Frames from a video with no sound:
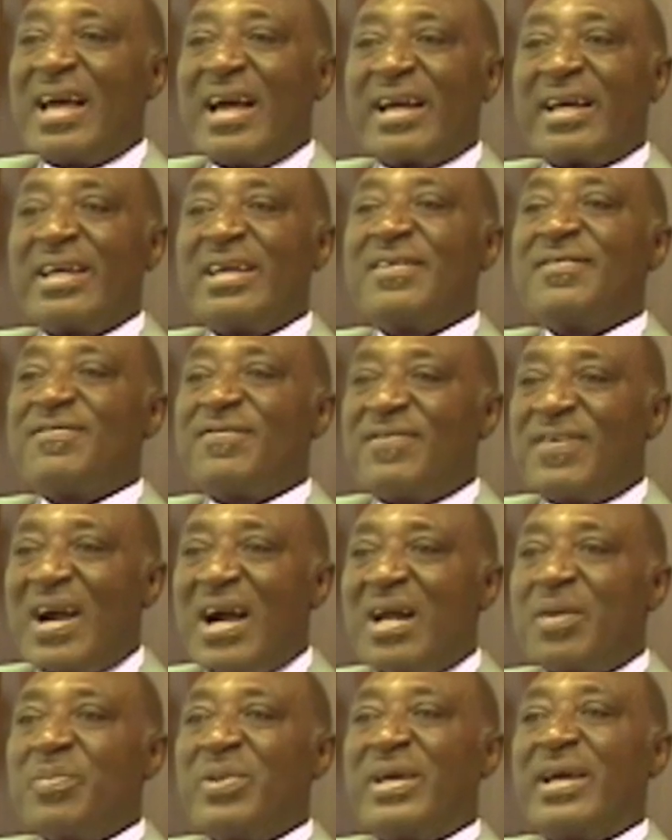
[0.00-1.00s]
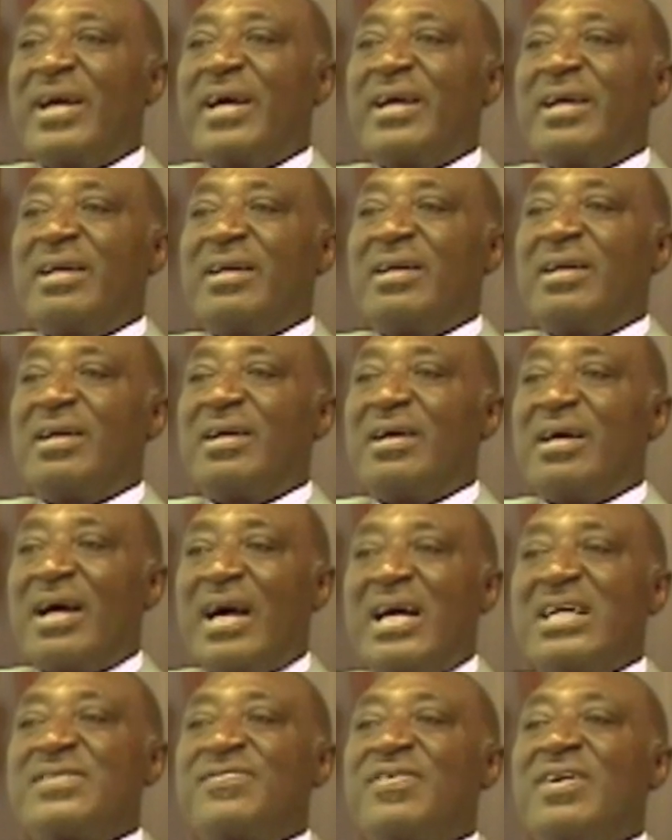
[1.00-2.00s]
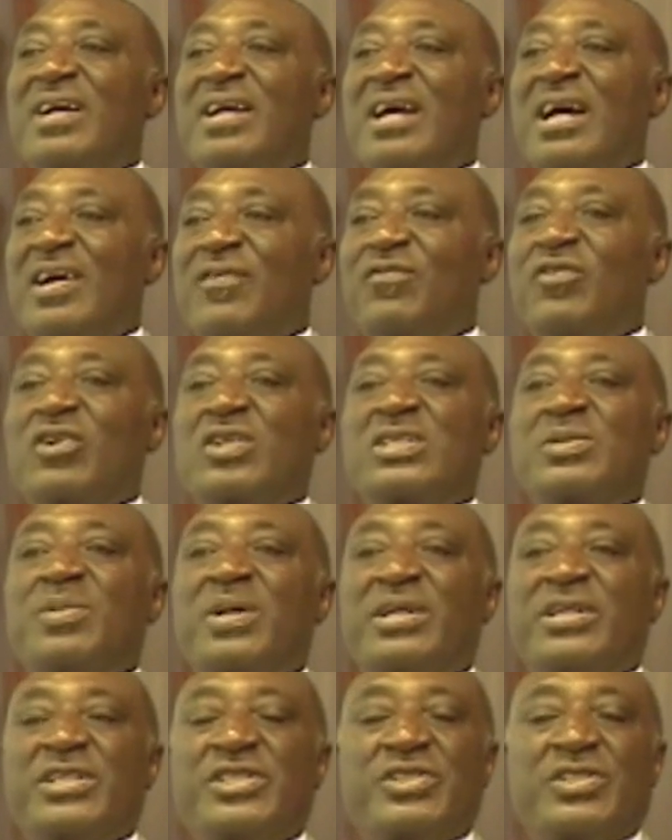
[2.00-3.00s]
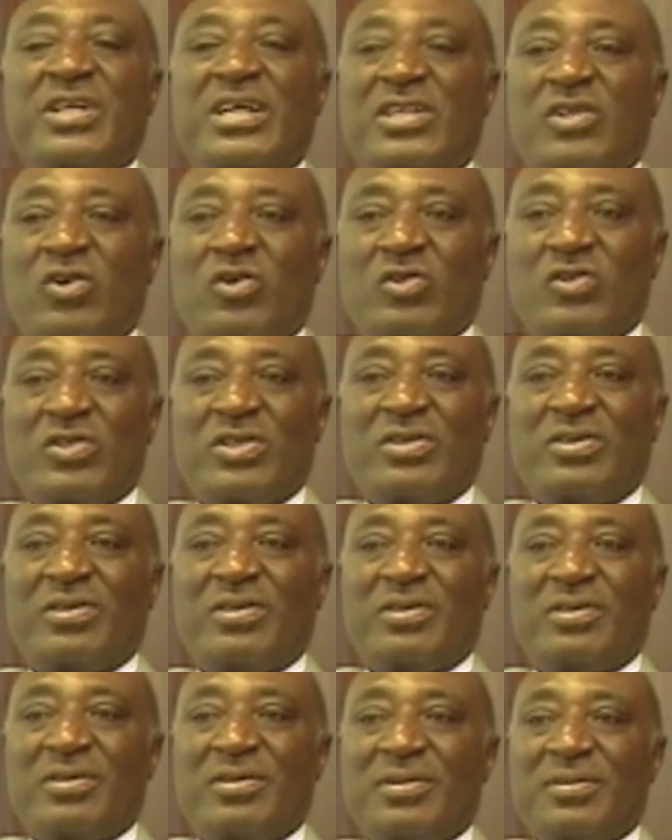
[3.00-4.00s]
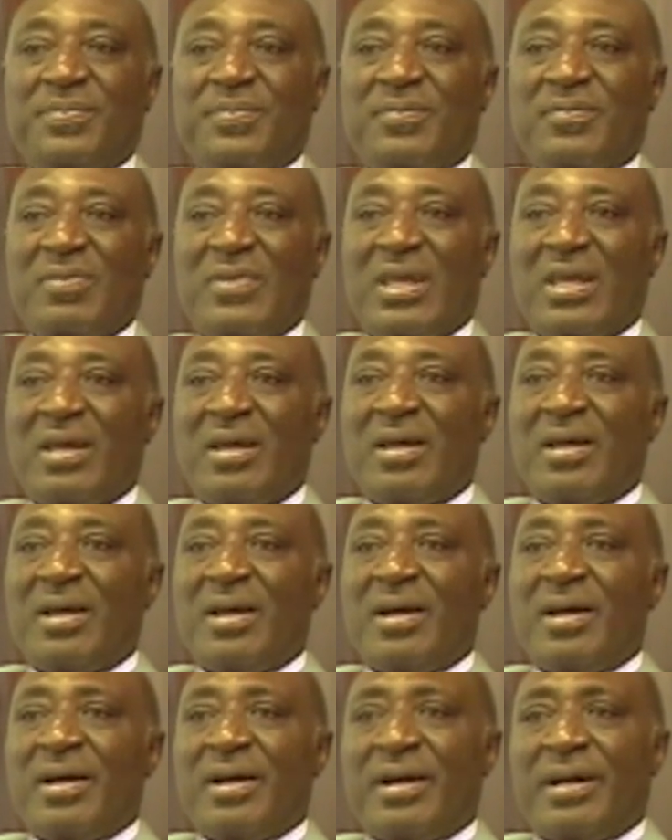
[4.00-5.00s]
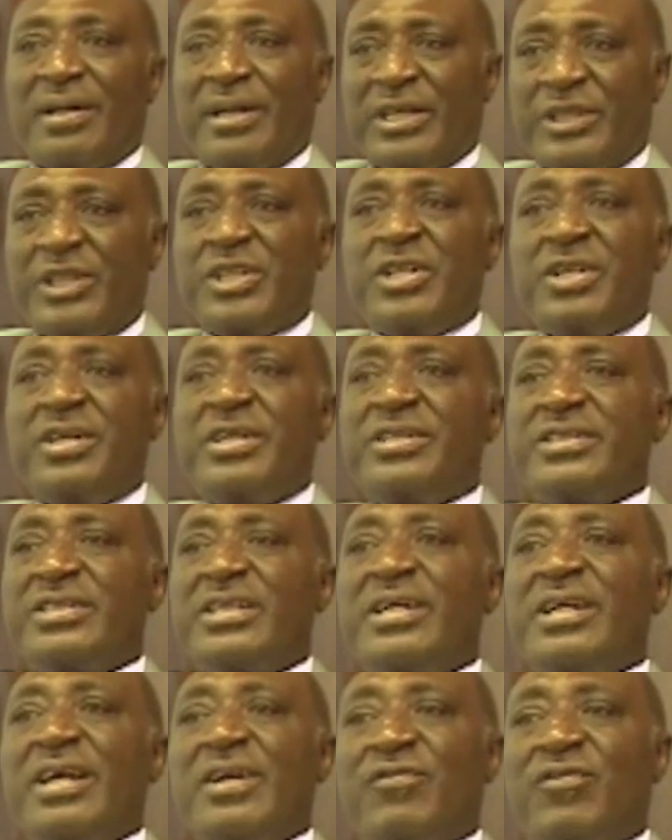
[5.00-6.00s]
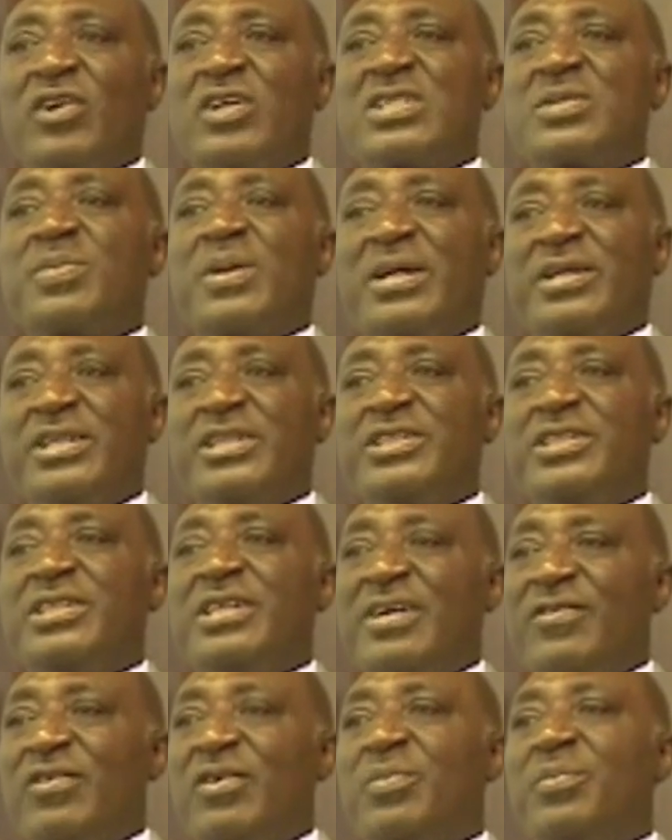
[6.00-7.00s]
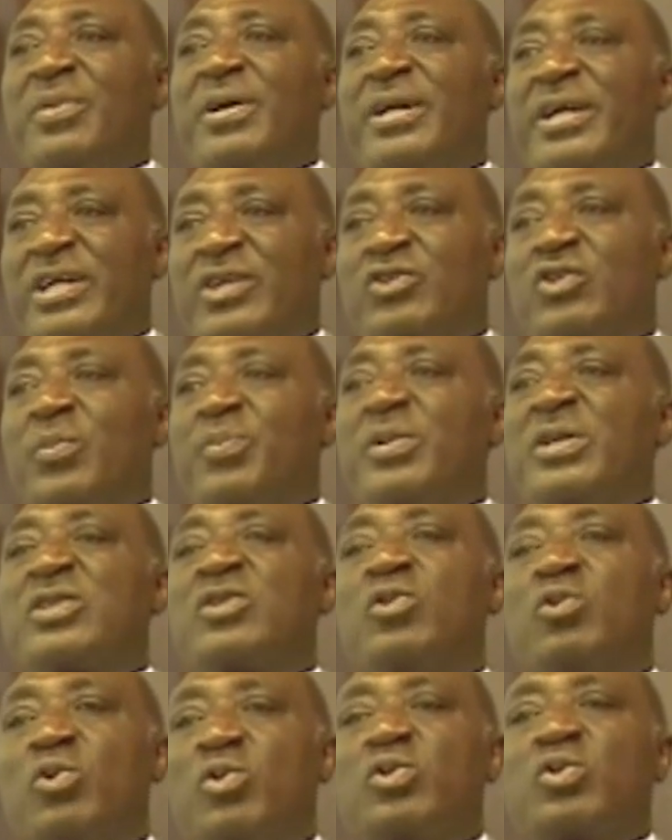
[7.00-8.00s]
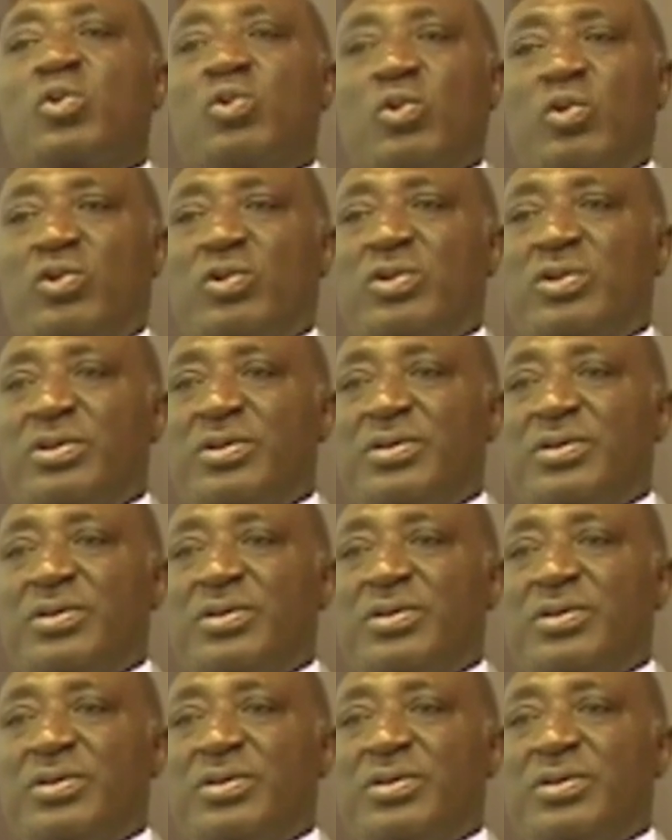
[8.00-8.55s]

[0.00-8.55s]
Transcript: lagging far behind as far as forest plantation are concerned. The general trend in forest plantation development in tropics looks good.